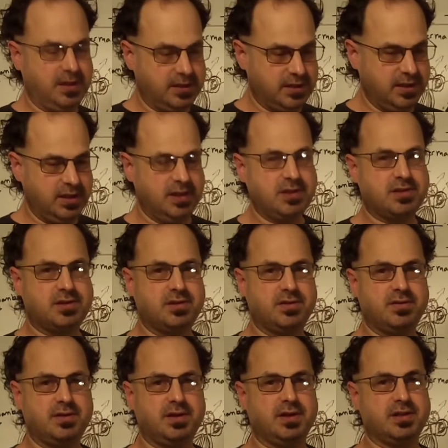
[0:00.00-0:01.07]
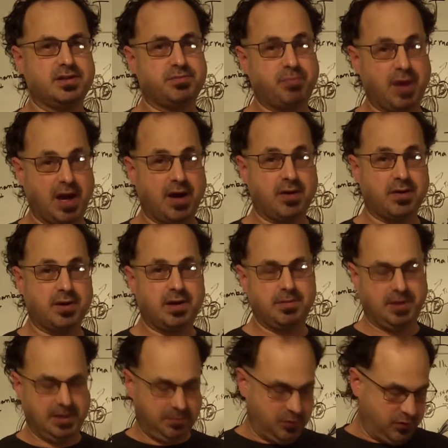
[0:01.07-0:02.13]
The issue is power. I
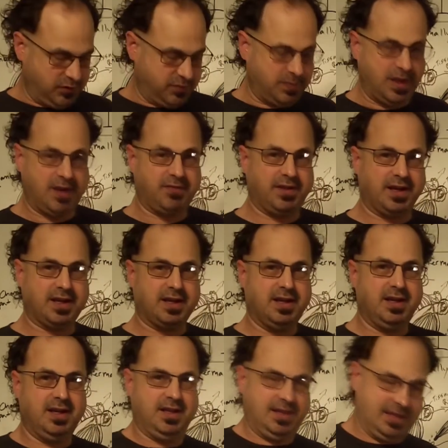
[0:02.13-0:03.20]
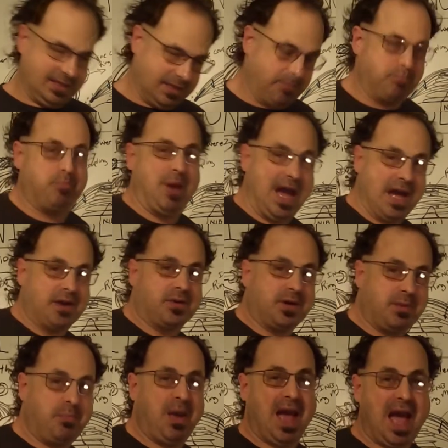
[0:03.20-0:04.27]
mean, most of them have like a
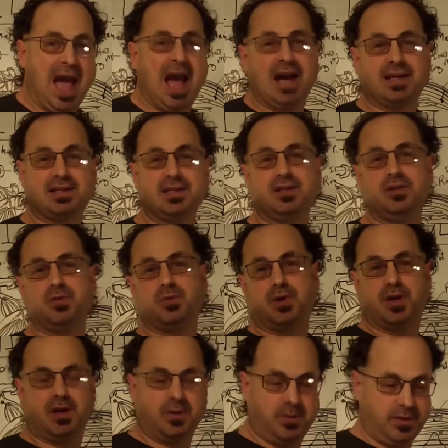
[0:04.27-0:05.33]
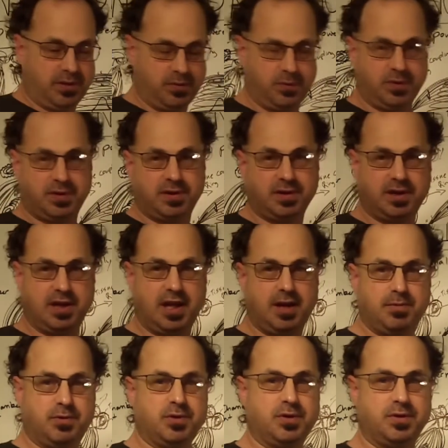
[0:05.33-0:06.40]
battery pack that you wear with a
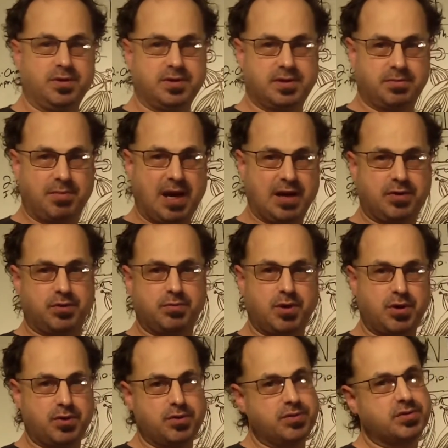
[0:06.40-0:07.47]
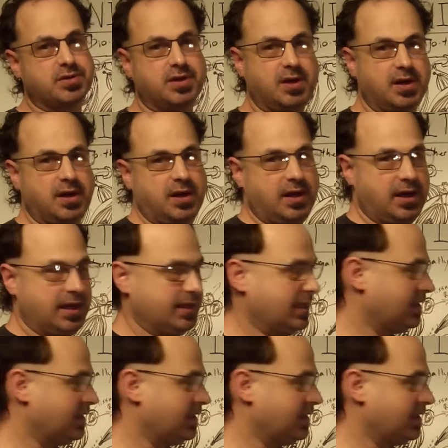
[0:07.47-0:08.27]
cable going to micro motors, and